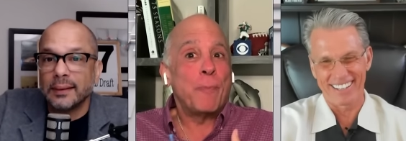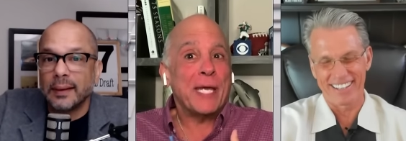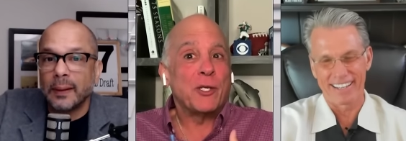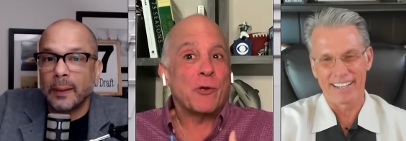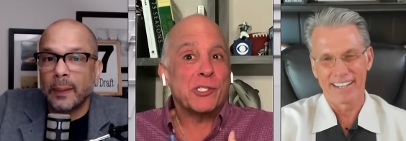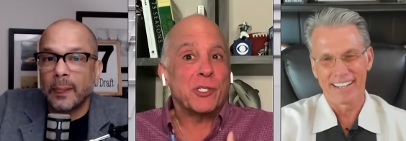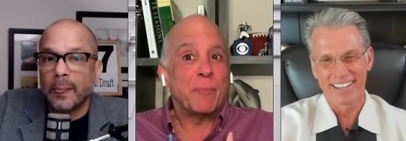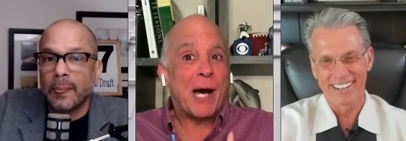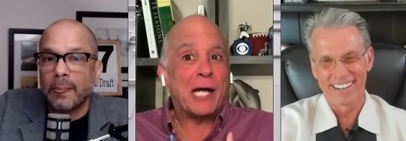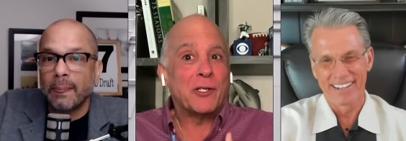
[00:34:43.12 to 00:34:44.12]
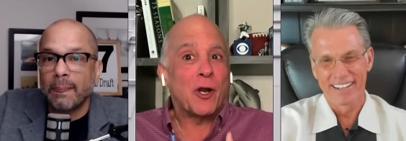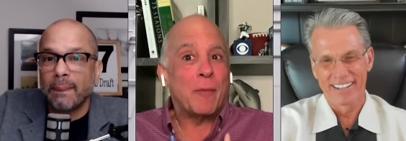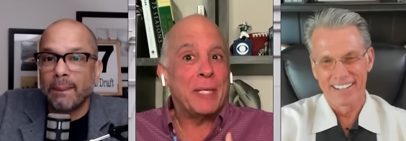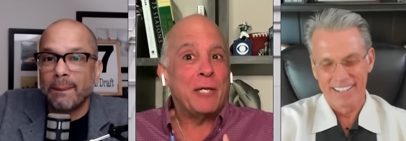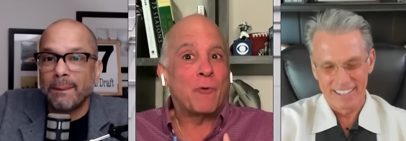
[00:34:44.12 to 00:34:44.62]
Speaker 1: you pin Christian
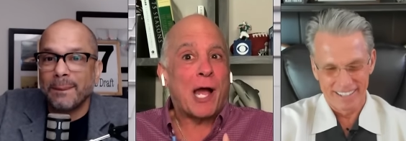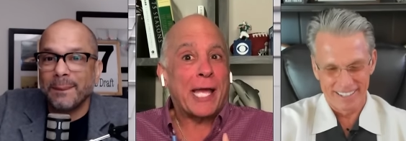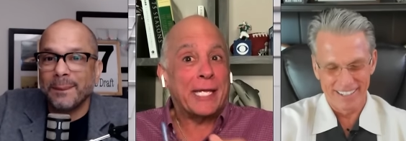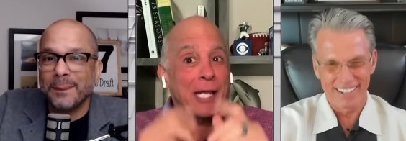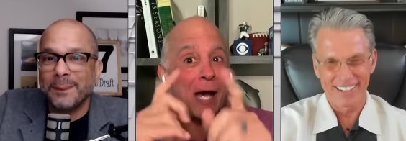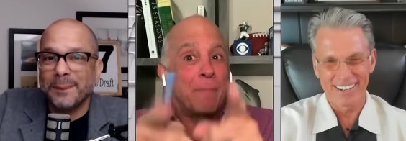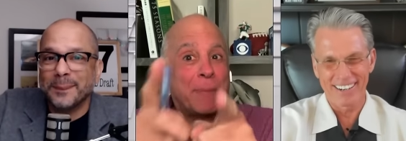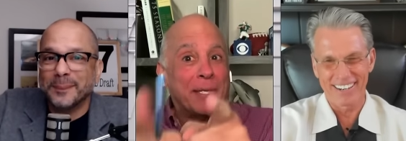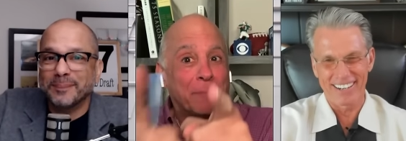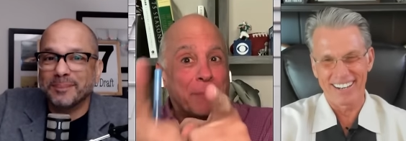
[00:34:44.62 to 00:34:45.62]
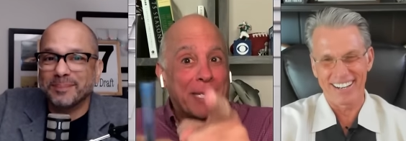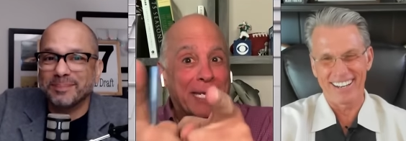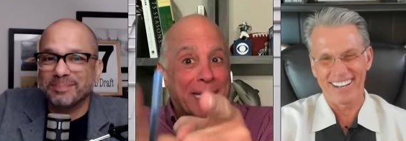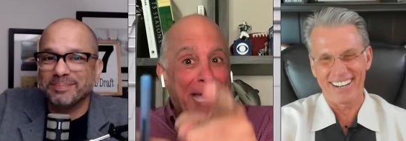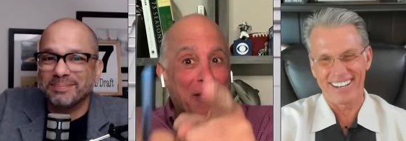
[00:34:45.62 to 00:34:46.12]
Ponder on me, Ryan. I'm pin,
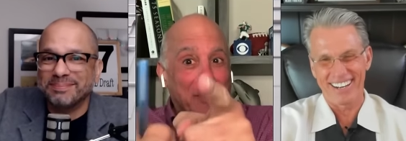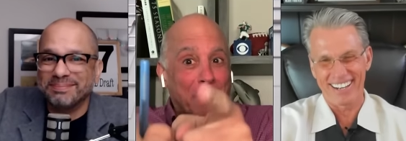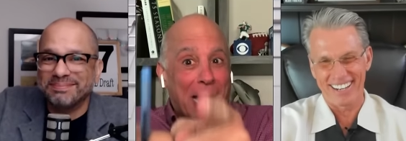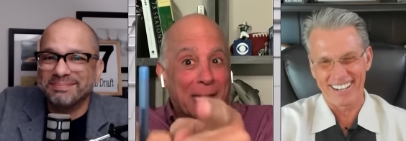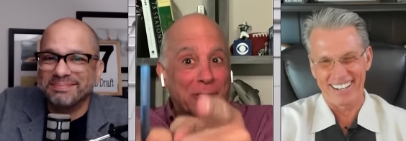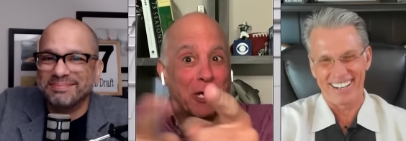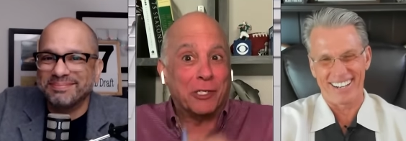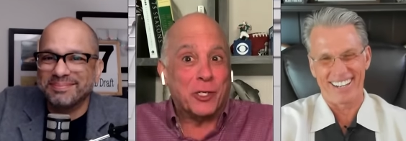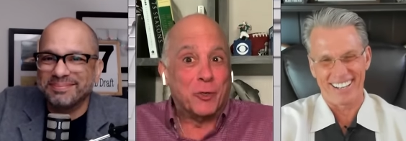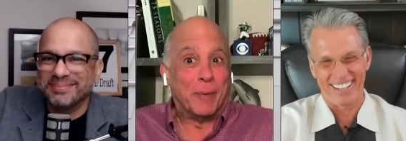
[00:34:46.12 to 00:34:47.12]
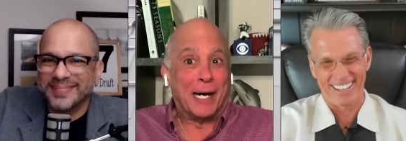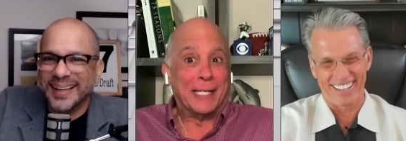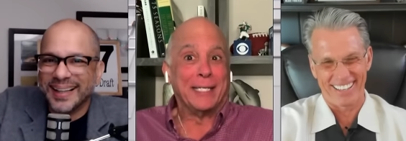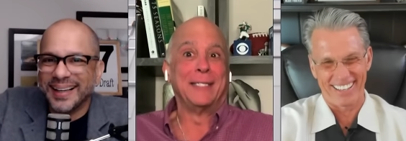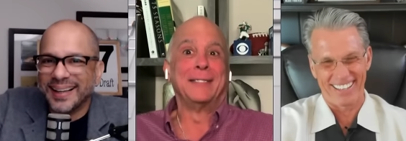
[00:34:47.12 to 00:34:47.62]
pinning Kellen Mond on you,
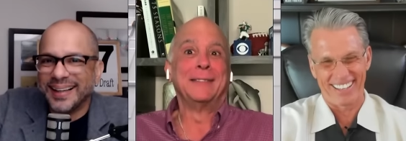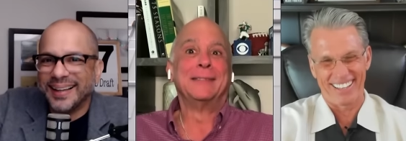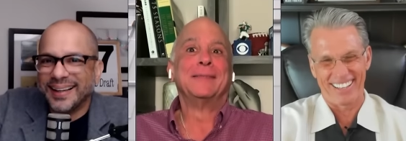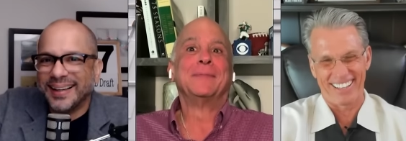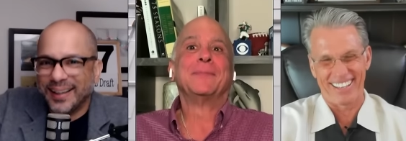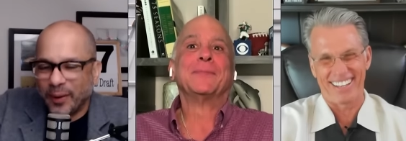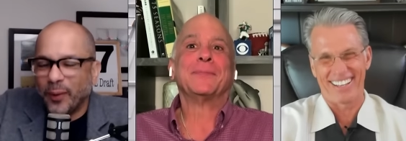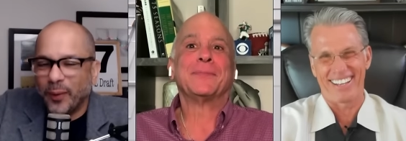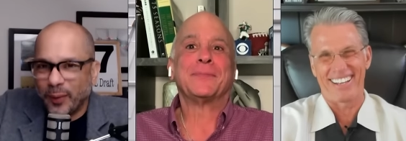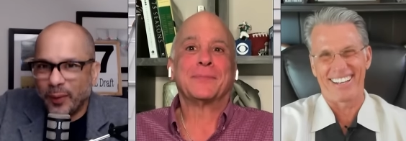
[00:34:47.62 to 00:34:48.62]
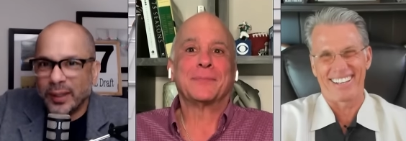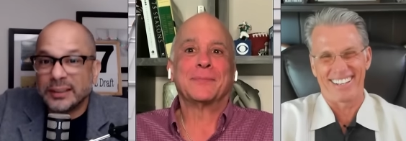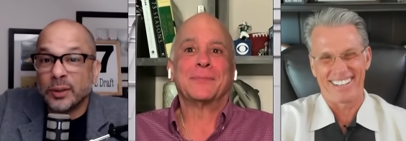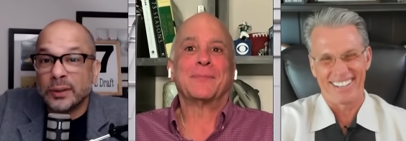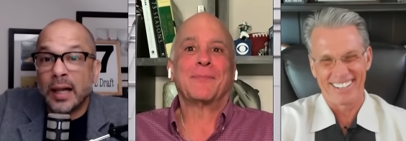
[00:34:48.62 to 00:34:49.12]
buddy.
Speaker 2: Well,
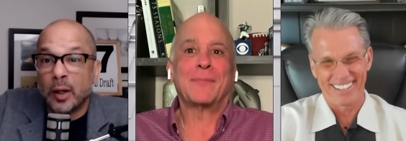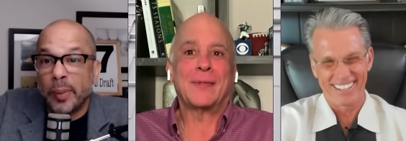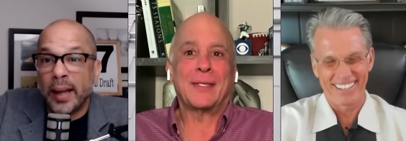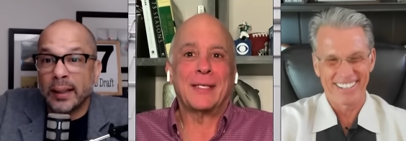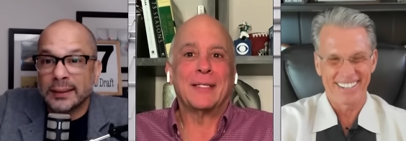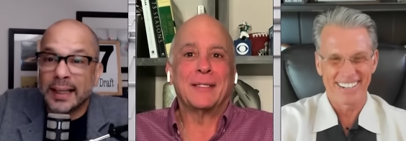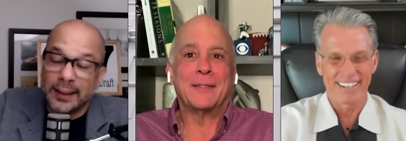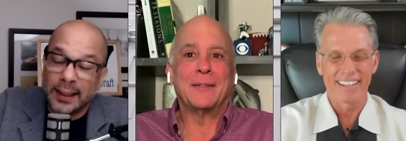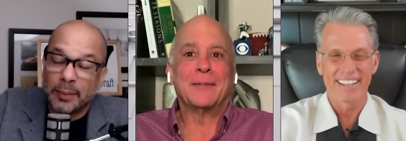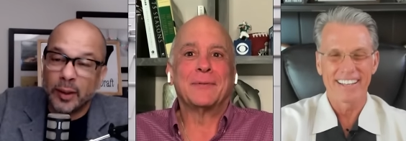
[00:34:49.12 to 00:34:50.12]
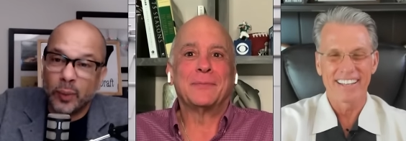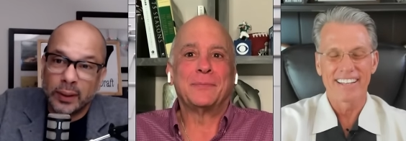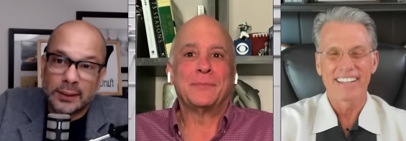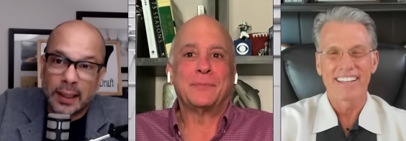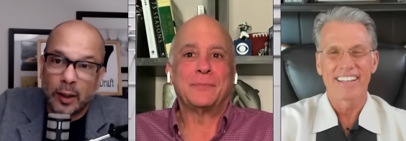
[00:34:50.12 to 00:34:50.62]
let's do a dollar bet because I think I'm going to
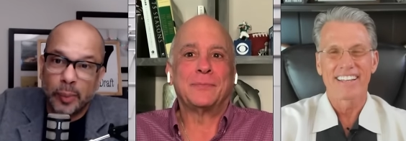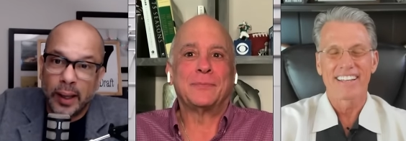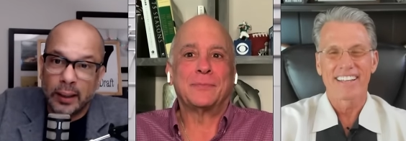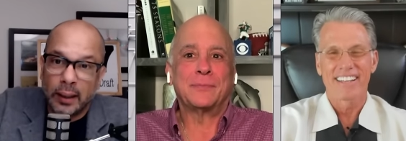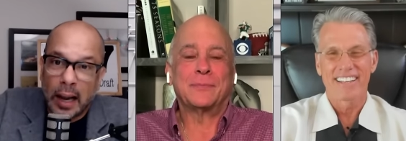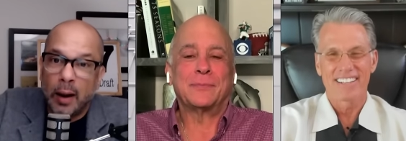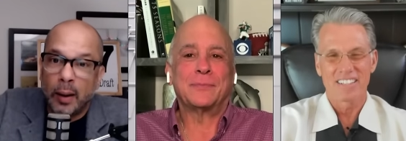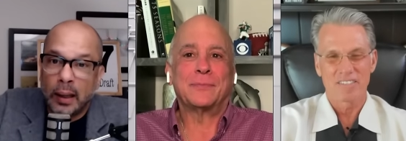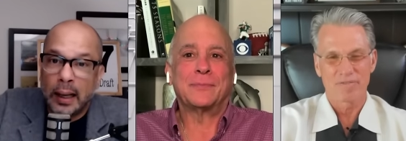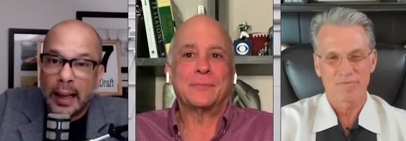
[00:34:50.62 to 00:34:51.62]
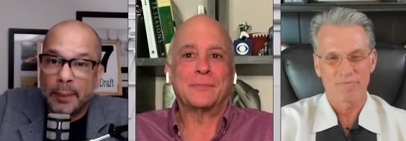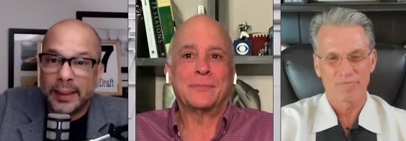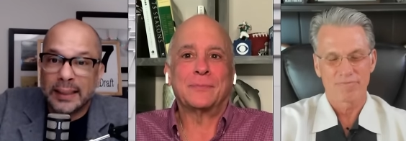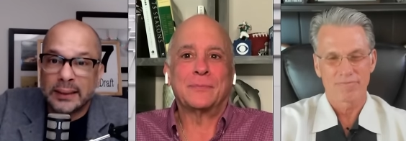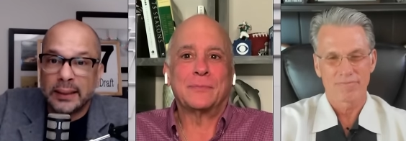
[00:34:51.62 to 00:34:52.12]
win this dollar bet. I'll, I, i am
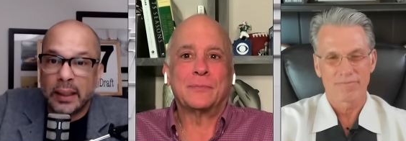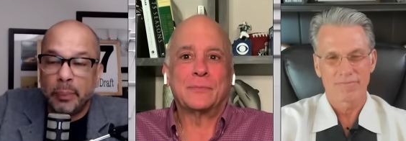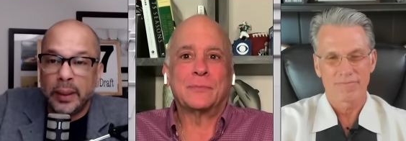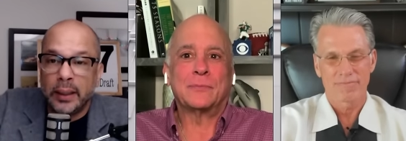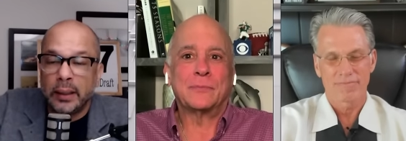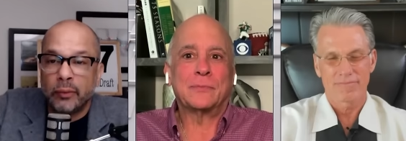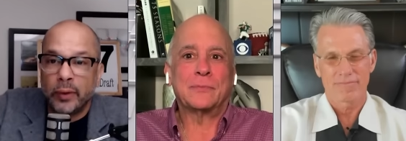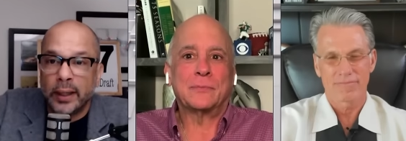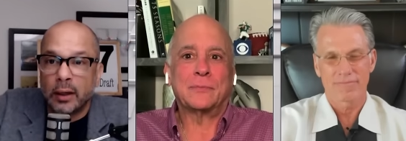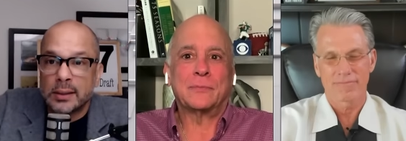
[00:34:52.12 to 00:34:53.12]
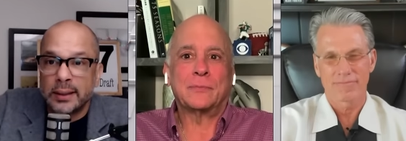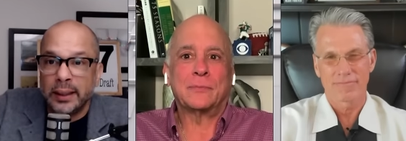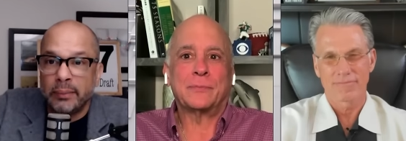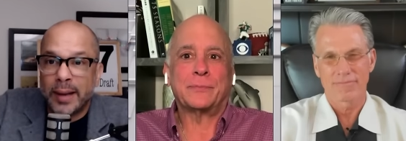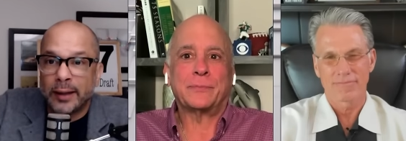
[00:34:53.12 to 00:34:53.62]
guessing that Pete and Rick are
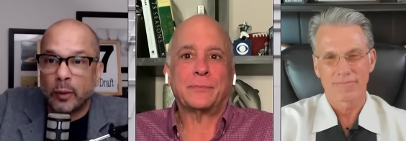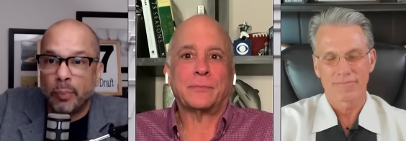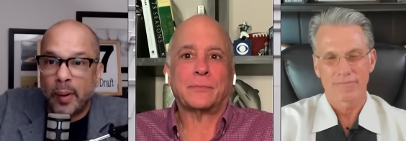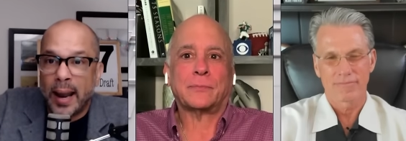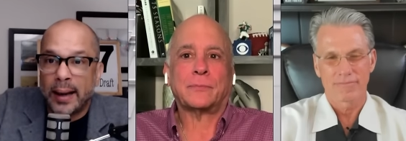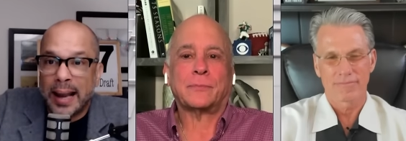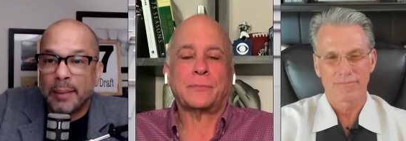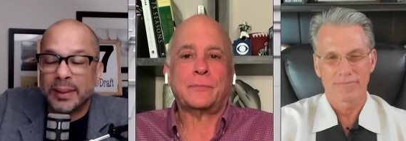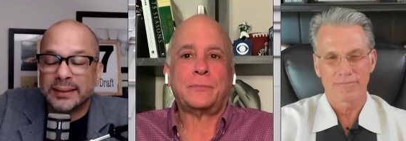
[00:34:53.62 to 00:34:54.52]
team Michael Pratt. I'm going to